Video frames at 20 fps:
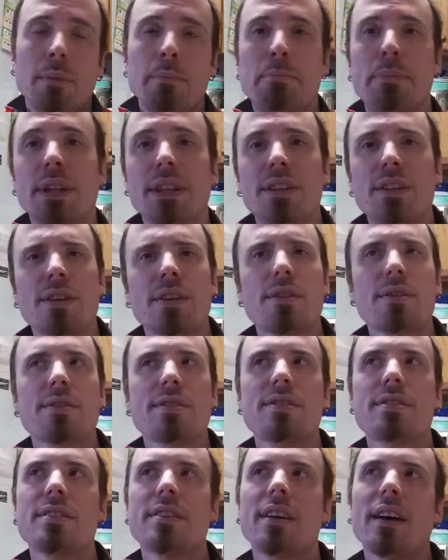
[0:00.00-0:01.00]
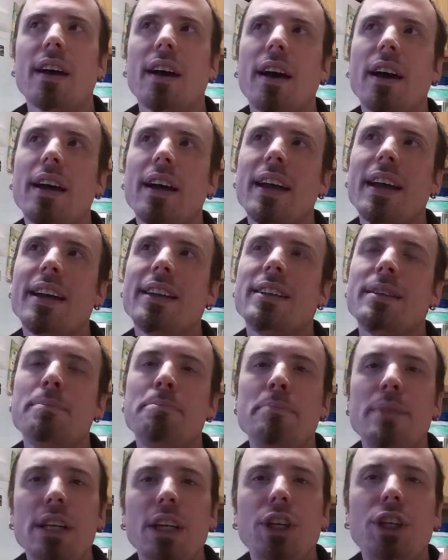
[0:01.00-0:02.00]
but there's a
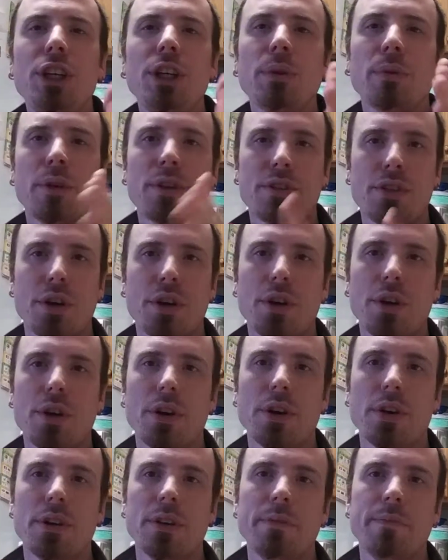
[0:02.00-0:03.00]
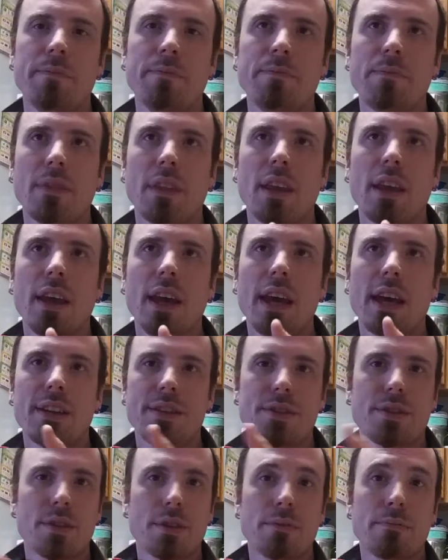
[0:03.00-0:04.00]
diminishing return at a
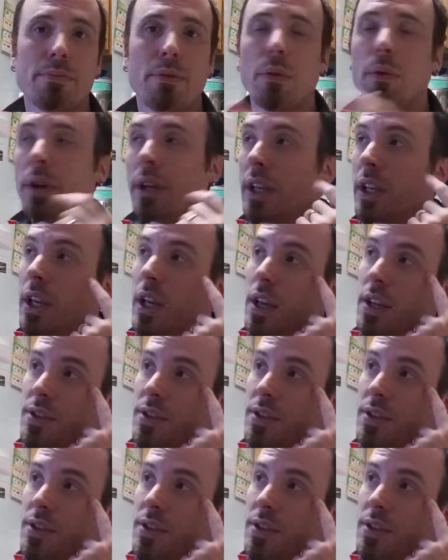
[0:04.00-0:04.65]
certain point.